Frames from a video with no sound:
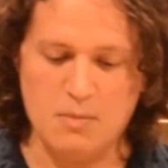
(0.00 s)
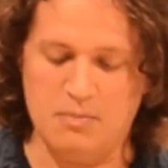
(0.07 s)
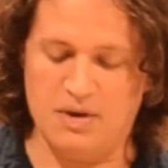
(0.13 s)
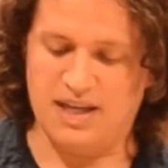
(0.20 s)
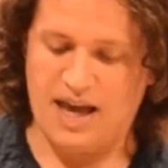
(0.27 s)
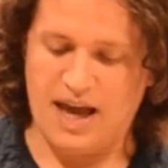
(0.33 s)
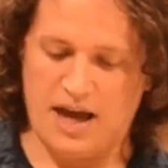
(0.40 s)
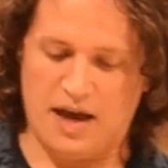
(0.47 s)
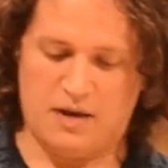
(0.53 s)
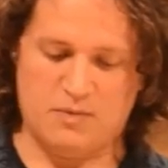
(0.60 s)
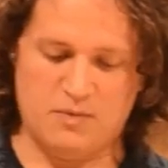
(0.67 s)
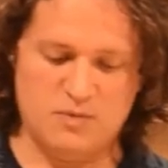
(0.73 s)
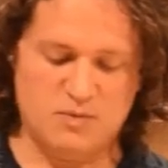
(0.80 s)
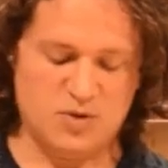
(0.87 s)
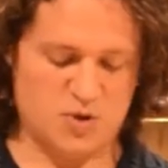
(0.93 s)
But yeah,
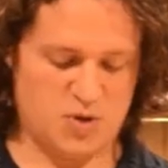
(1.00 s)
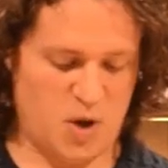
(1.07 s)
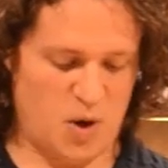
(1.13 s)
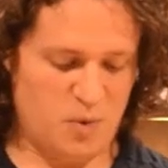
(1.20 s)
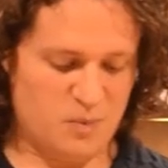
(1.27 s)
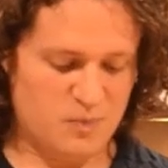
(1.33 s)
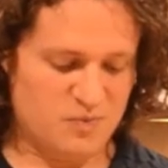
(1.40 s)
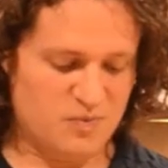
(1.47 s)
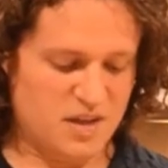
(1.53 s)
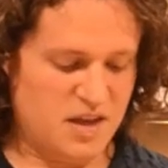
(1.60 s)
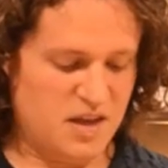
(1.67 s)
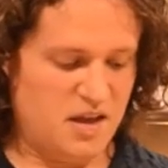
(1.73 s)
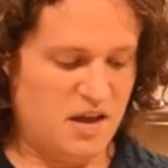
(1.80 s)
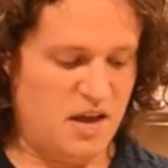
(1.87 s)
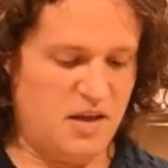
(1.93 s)
so
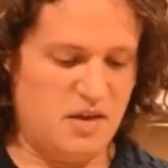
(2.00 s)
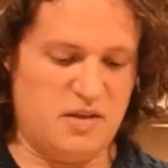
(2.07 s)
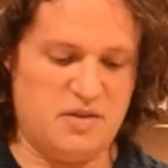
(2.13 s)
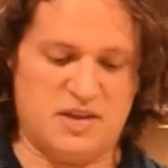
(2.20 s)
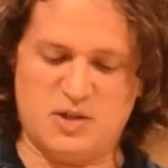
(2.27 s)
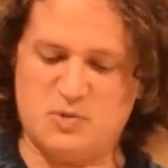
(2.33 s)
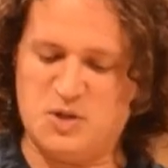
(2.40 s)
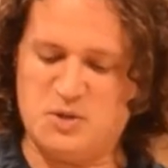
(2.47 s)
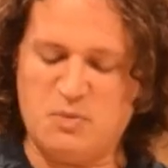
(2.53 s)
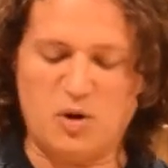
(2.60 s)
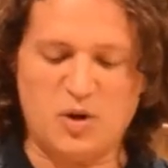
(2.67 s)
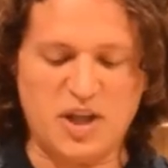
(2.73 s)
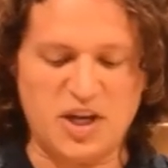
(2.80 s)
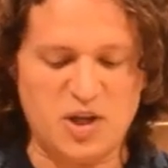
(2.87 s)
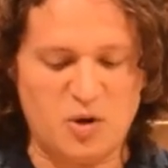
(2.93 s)
this was
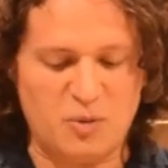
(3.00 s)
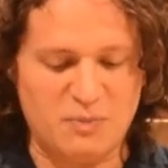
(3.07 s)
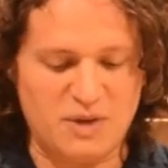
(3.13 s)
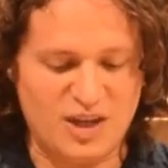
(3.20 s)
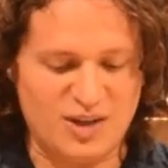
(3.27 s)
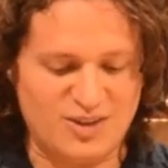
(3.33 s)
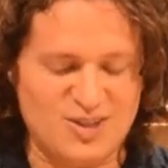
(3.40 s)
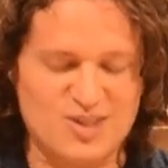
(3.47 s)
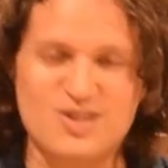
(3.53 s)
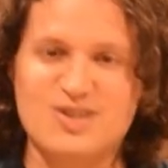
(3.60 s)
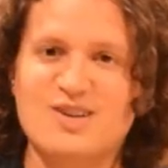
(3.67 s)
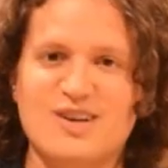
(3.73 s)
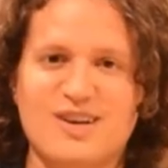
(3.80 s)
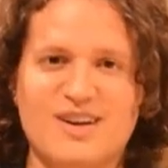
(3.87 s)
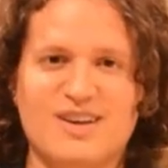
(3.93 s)
Millennial
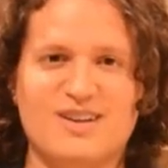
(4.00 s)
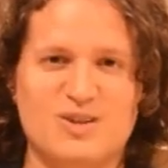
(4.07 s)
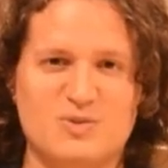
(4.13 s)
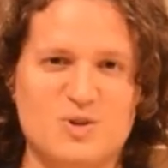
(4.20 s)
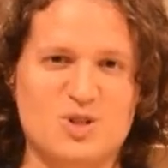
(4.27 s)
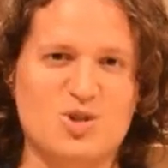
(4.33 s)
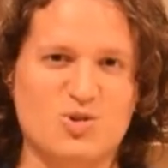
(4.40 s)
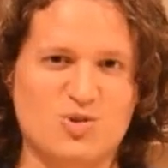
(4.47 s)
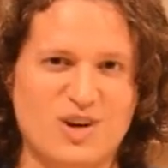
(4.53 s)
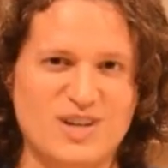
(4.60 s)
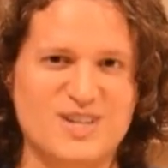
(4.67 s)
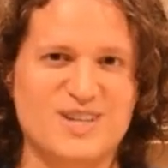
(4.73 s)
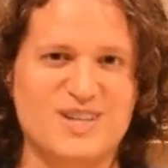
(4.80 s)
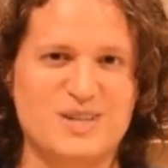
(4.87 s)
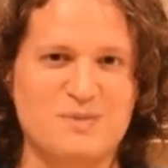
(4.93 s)
Meals. This was
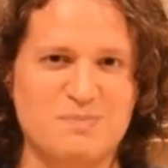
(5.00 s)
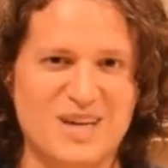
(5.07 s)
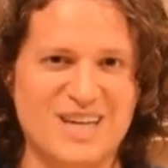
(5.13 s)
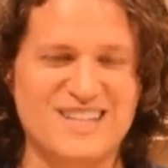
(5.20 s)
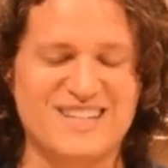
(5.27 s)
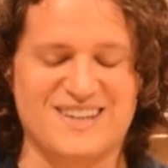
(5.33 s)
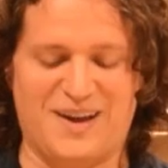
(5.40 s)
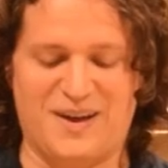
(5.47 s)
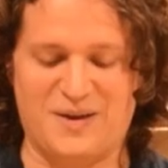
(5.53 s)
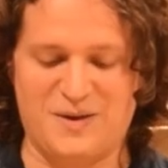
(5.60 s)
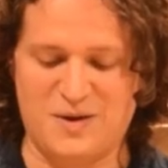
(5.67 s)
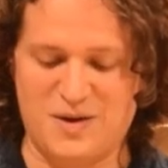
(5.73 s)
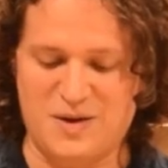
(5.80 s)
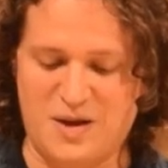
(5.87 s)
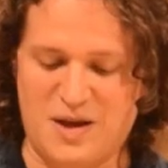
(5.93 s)
Crustless Pizza.
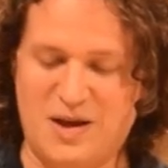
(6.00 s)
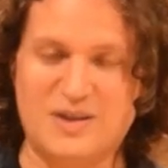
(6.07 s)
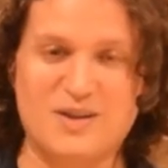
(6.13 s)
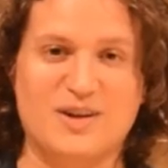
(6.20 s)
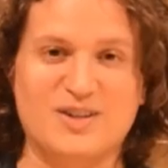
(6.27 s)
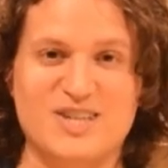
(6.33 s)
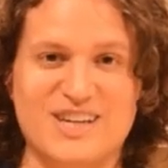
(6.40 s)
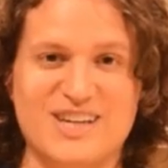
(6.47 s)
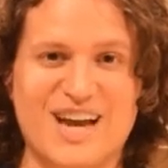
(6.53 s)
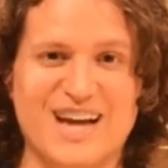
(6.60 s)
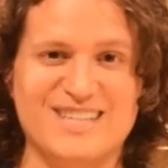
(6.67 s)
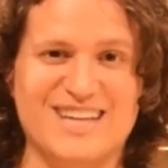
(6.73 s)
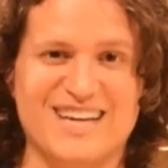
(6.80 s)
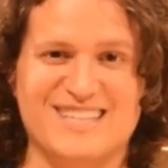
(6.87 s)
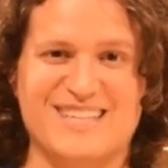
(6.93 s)
I'll see you
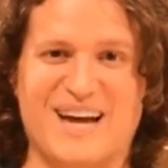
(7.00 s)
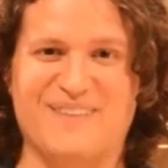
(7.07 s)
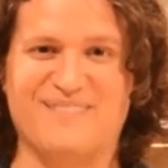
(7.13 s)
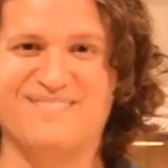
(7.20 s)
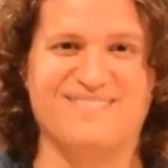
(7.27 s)
guys next time.